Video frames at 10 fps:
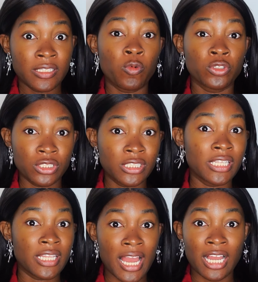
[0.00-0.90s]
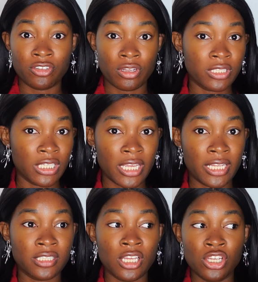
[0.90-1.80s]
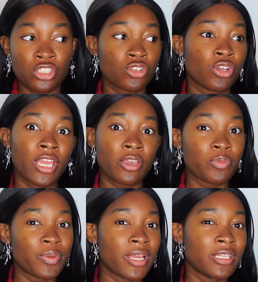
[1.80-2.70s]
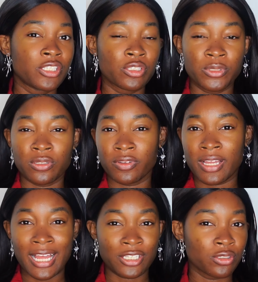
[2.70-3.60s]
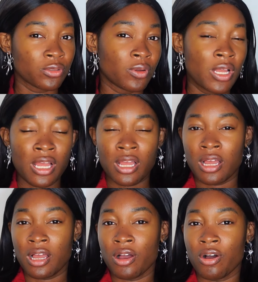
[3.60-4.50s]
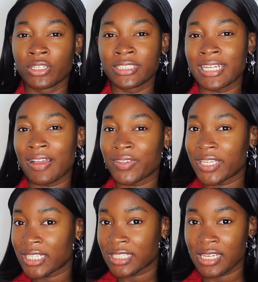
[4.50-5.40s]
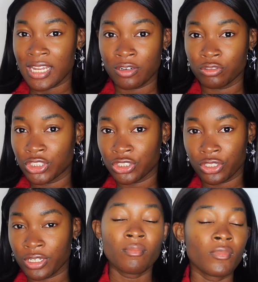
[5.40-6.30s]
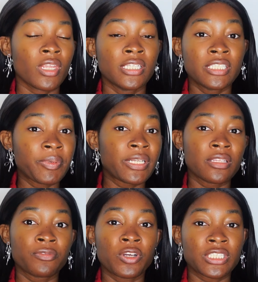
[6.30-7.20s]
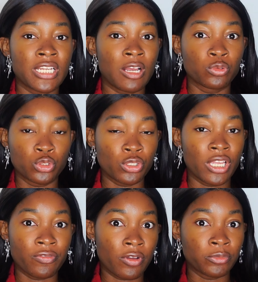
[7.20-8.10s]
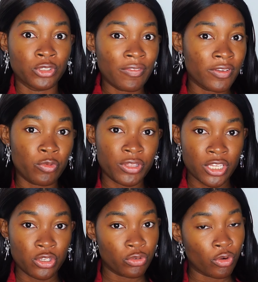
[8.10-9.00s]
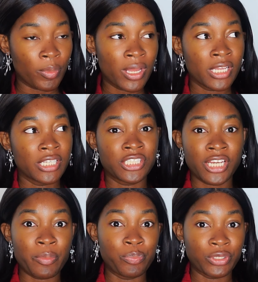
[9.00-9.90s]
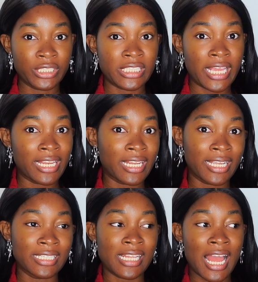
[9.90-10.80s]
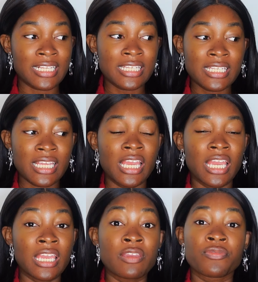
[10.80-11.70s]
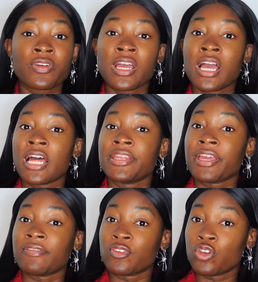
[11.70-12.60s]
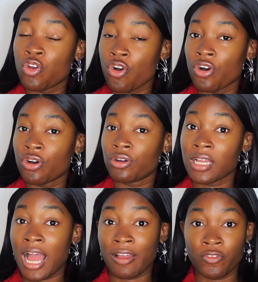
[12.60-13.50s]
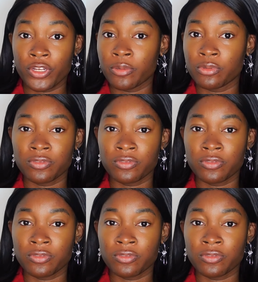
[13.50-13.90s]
they want to see the actual ticket. So it could be a little bit of a hassle on navigating that region. Typically, the first thing I will do if I'm traveling within Europe is check budget airlines and see if they've got affordable